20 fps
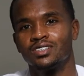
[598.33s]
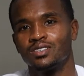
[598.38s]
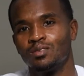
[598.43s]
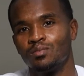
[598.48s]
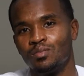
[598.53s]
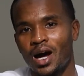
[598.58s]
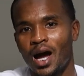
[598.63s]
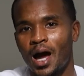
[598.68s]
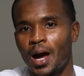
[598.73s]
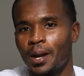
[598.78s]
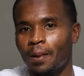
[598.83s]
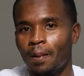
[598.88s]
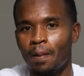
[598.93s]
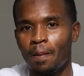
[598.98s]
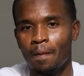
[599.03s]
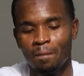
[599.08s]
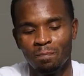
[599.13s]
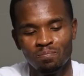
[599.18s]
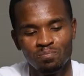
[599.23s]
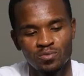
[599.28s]
somebody
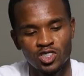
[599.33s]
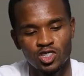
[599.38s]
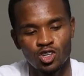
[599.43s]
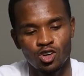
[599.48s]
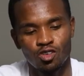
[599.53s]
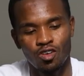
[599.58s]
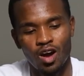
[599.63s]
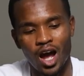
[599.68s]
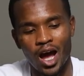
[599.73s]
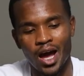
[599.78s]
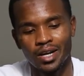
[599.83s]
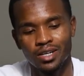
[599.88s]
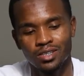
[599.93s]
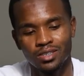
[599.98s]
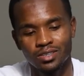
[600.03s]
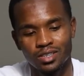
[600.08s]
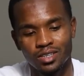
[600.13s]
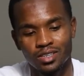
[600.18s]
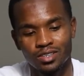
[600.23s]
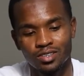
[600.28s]
you're
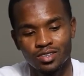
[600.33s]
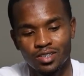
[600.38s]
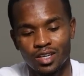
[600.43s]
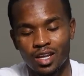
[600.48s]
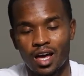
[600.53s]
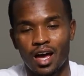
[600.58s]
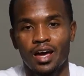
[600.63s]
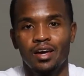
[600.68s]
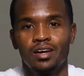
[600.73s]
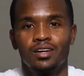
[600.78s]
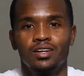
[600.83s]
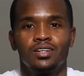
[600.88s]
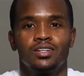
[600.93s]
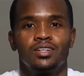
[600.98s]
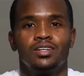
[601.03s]
riding and you're like,